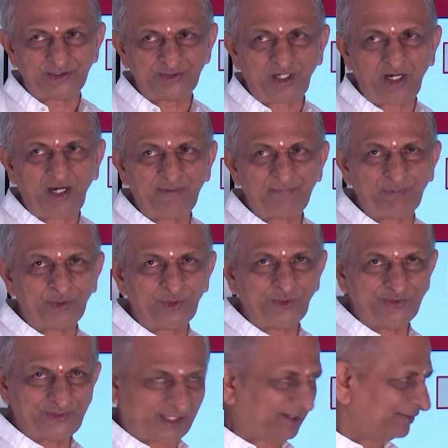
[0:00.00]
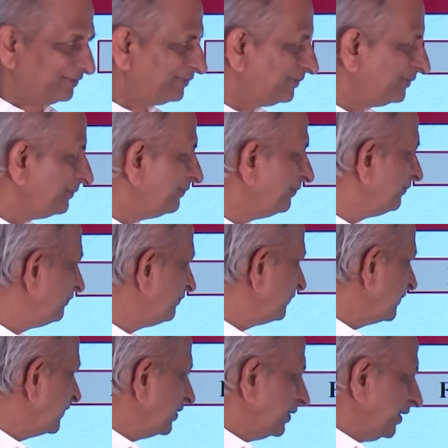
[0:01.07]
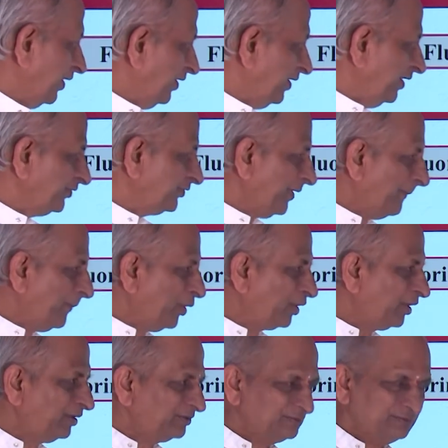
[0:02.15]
salt producer. Can you name some more?